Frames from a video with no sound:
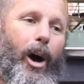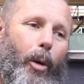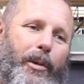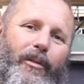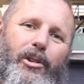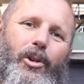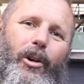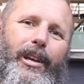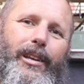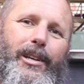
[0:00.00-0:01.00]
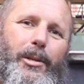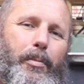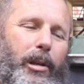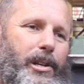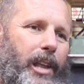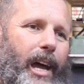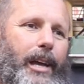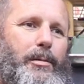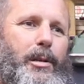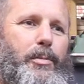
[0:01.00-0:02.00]
Hope you've enjoyed this. Please
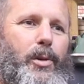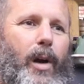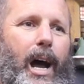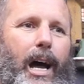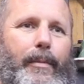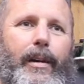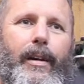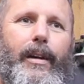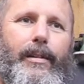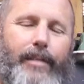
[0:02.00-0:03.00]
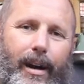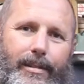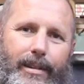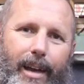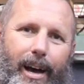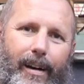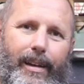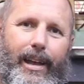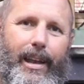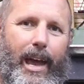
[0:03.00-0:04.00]
like and subscribe. Doc D
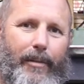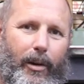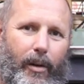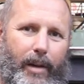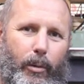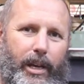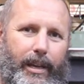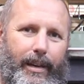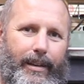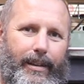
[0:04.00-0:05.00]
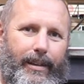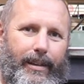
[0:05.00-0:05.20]
out, and have a great weekend.